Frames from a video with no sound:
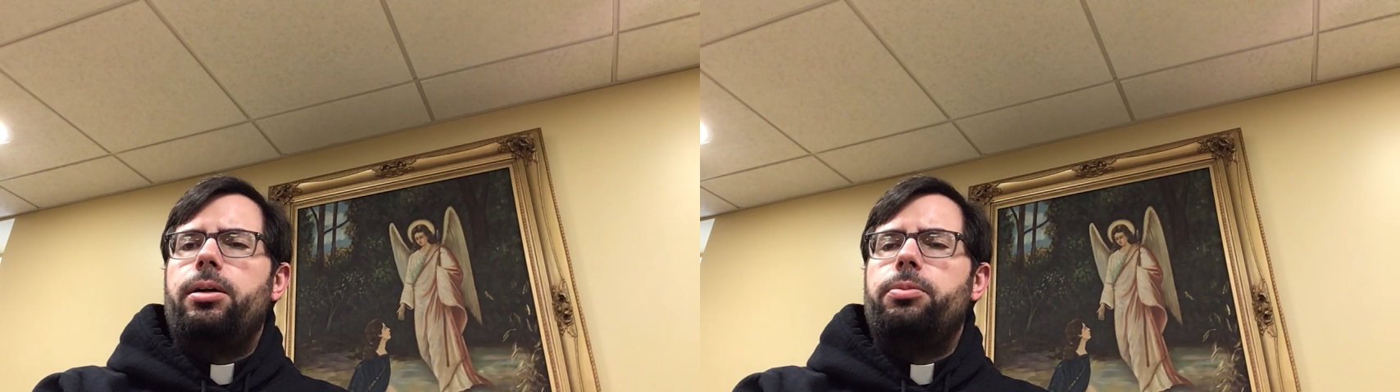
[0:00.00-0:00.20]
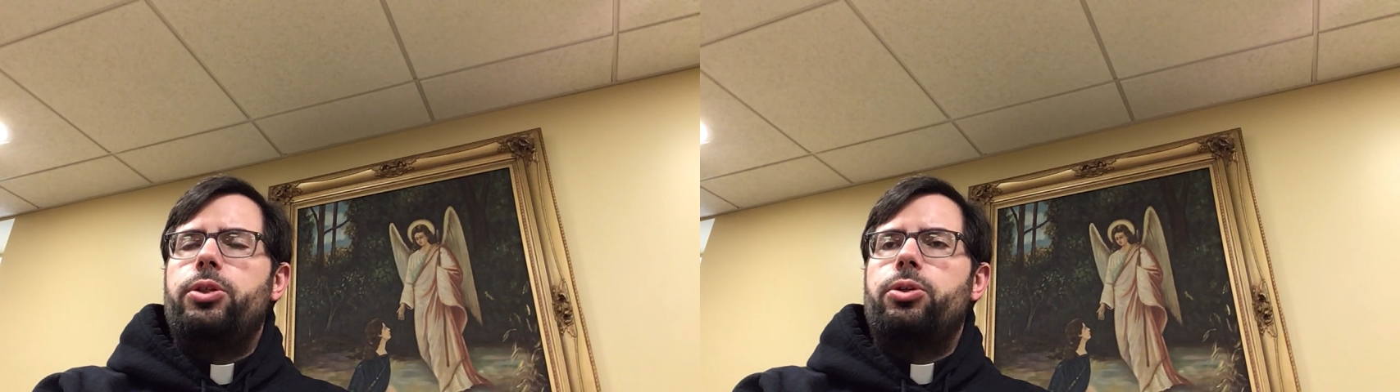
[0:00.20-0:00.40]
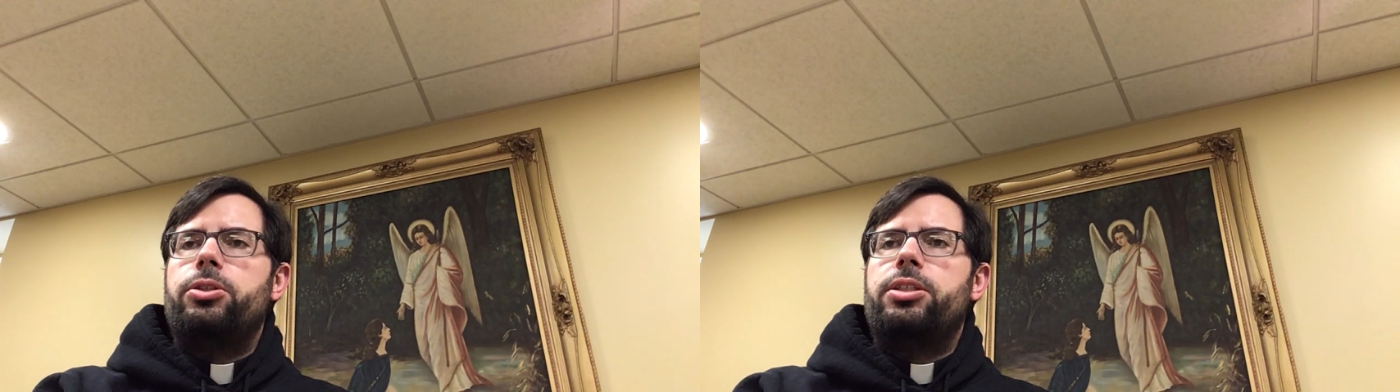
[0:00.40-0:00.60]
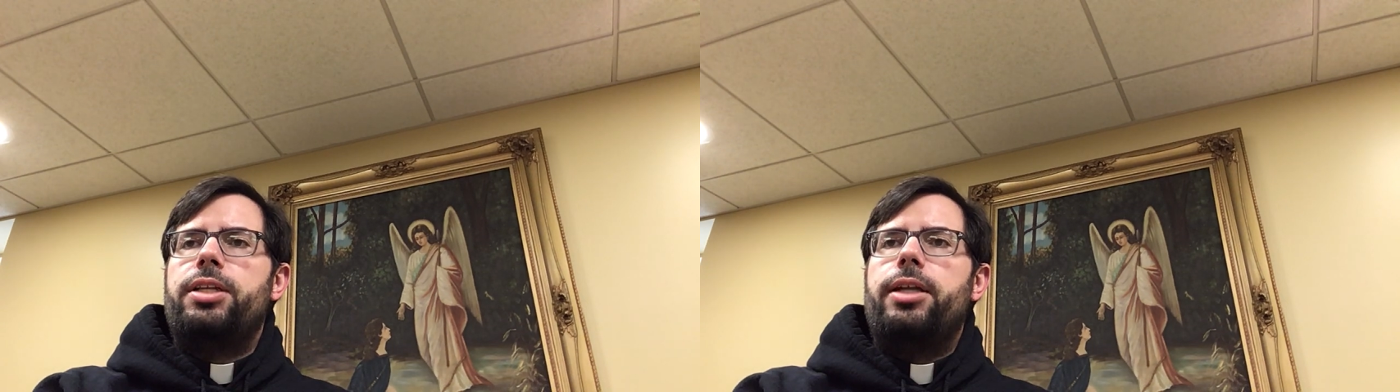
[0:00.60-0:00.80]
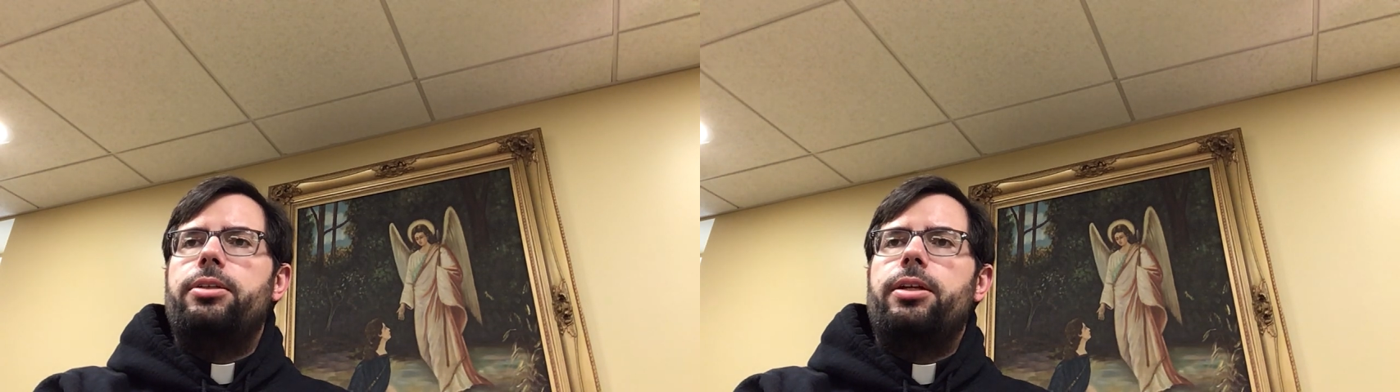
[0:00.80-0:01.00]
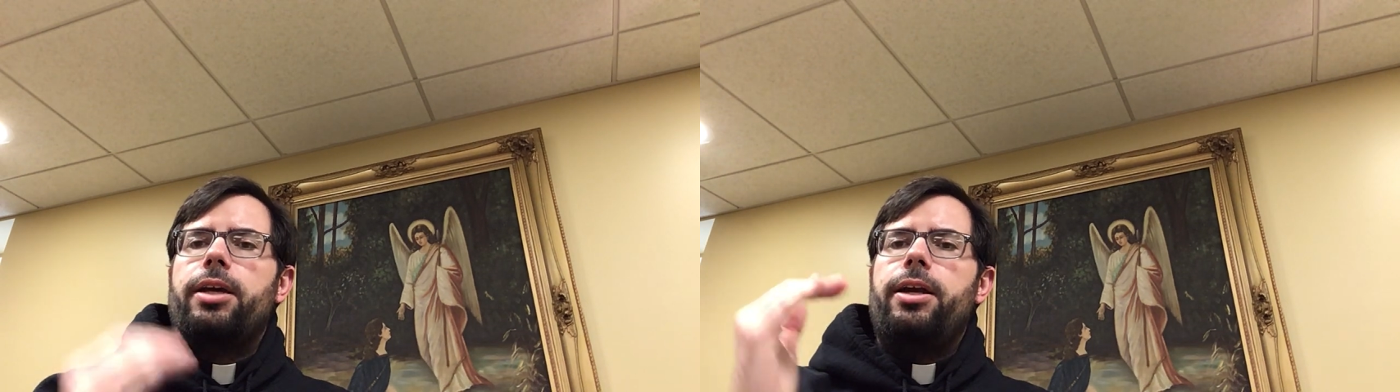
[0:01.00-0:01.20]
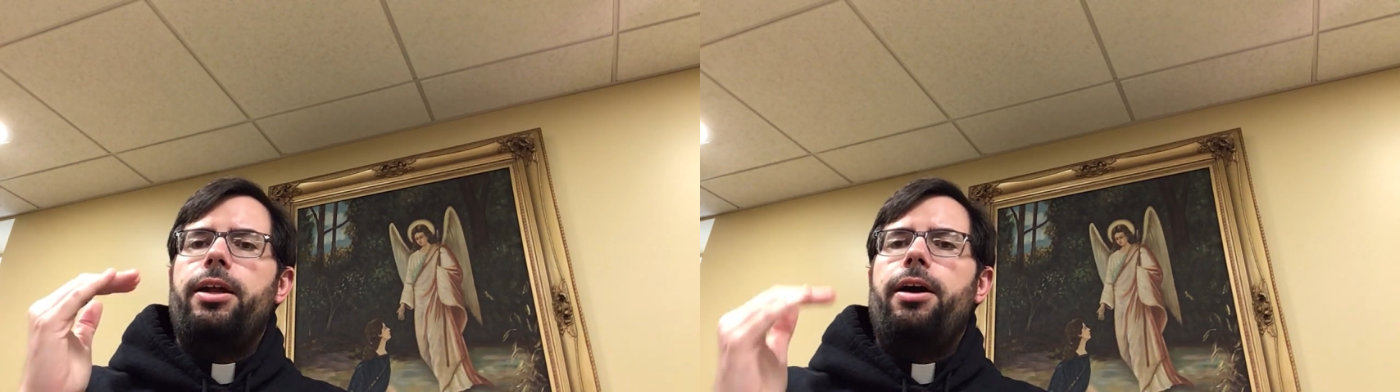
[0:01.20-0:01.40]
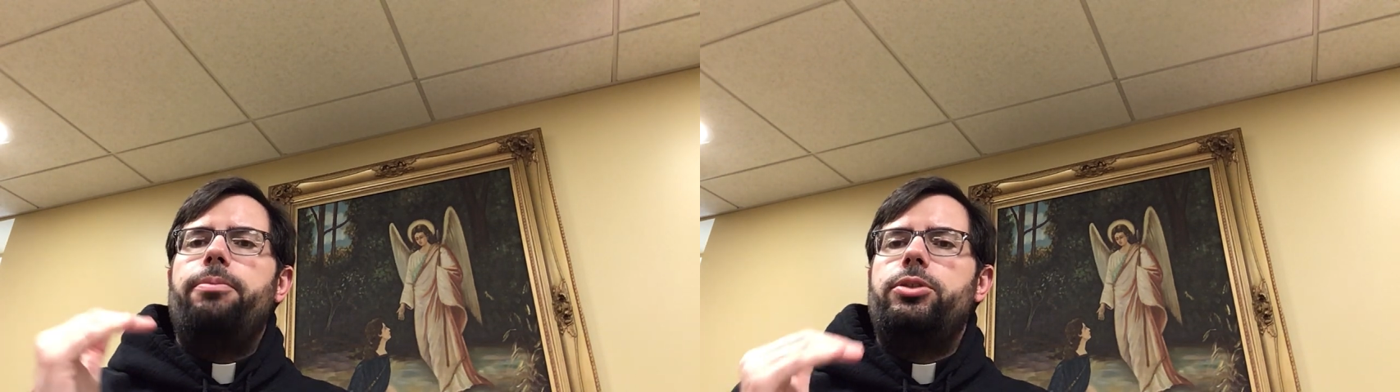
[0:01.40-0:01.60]
resources out there to kind of
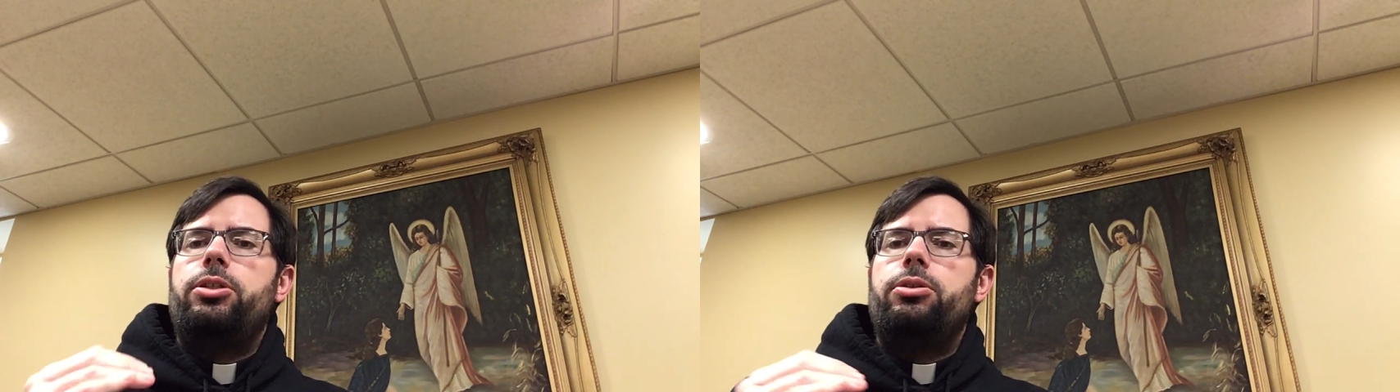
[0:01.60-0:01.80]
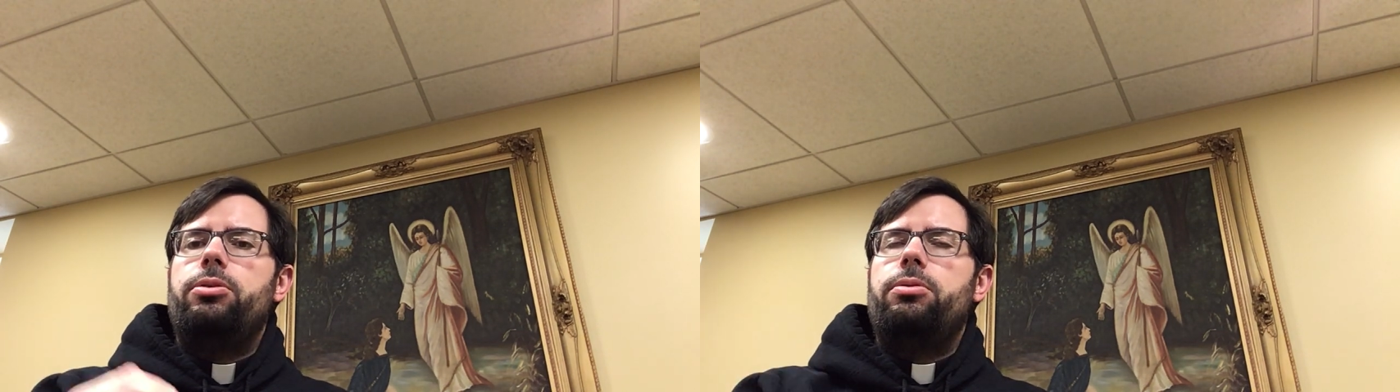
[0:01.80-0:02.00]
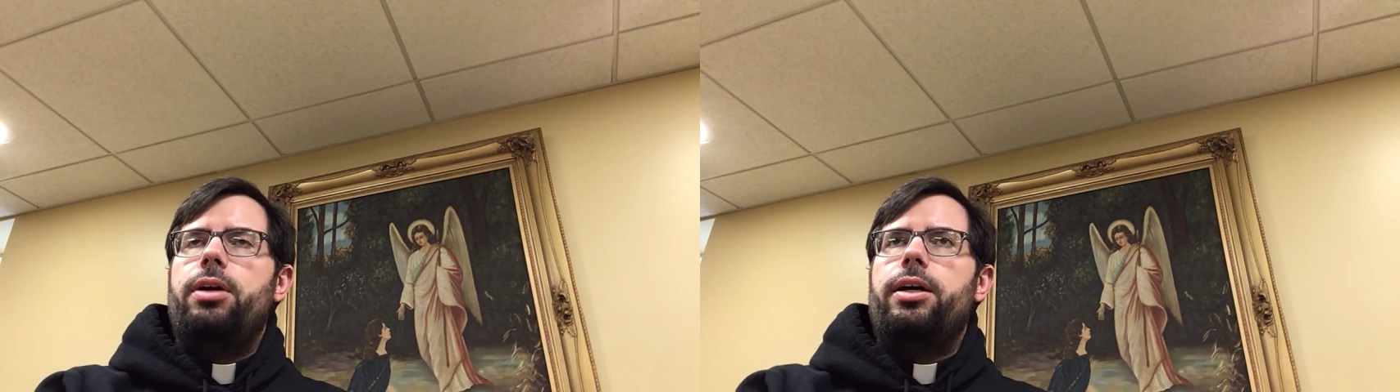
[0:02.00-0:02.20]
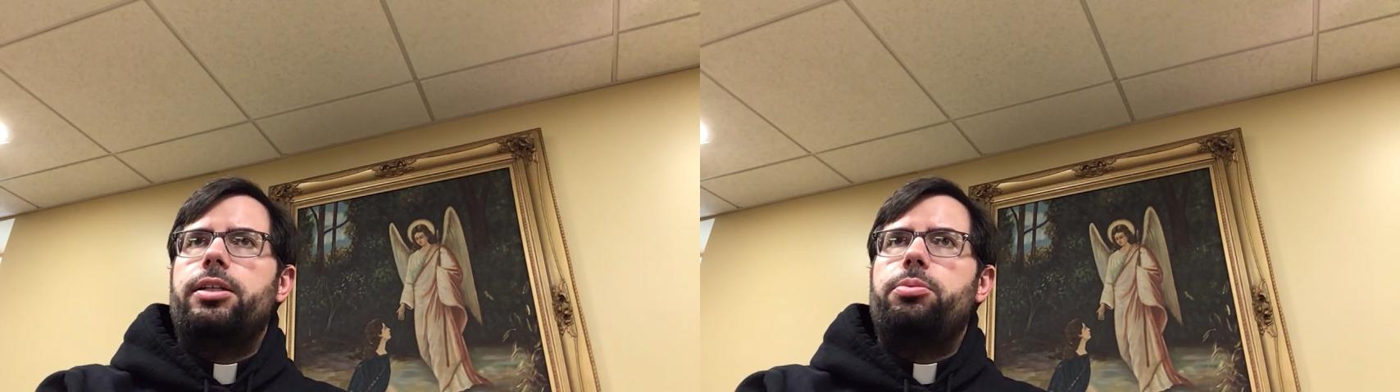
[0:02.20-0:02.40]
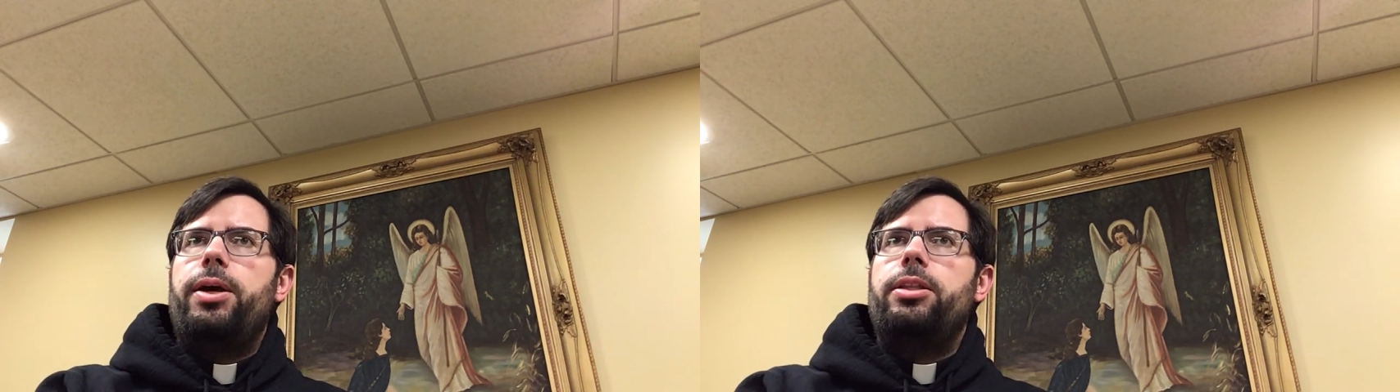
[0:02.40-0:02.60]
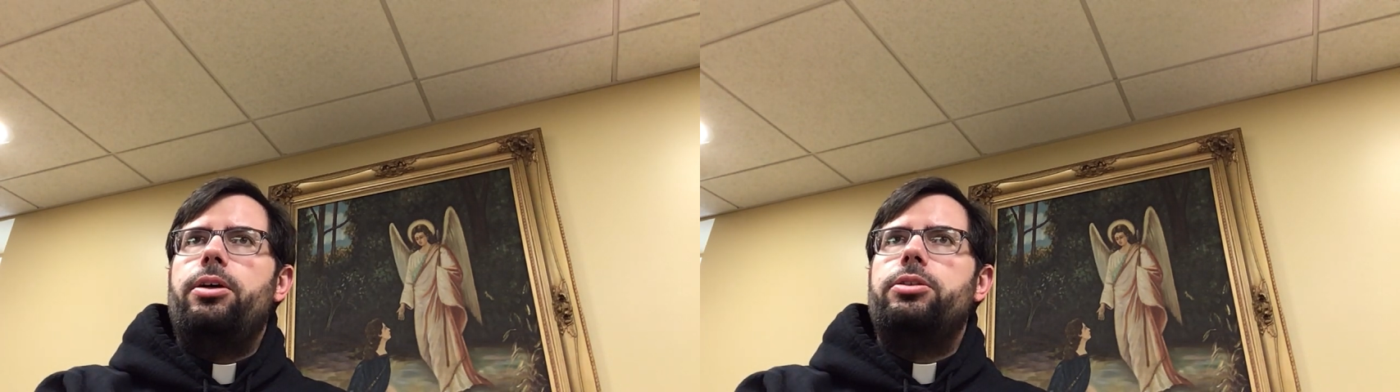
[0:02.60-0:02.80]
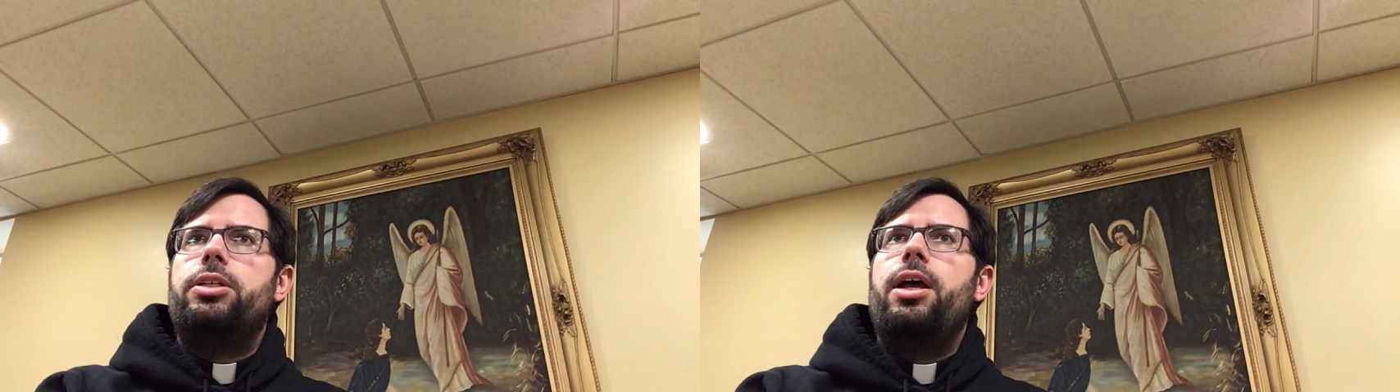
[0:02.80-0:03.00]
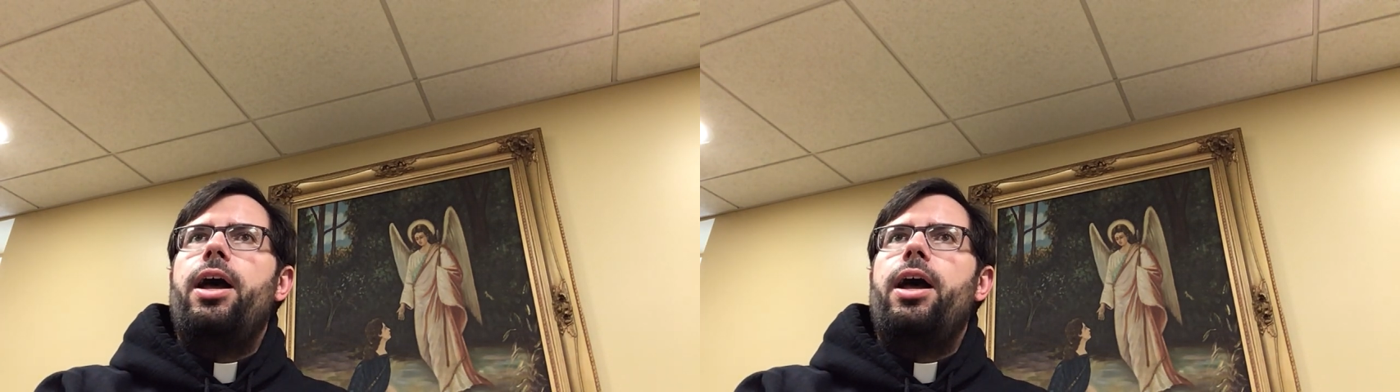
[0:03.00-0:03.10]
help to explain those,